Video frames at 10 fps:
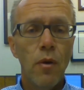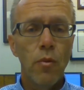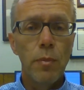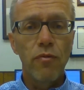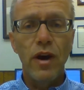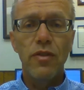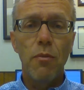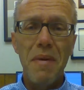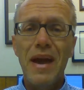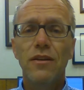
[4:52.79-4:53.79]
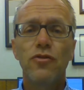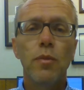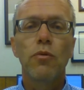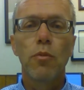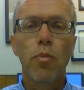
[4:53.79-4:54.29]
We provide the
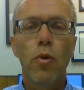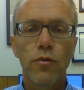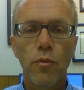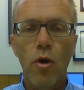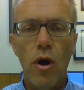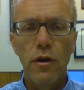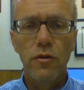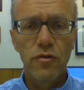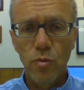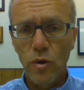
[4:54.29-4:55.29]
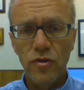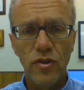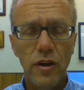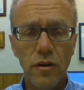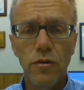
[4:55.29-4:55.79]
management report from our auditors, and we're
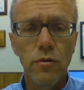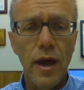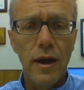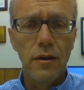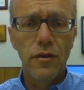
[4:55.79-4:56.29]
excited to do that.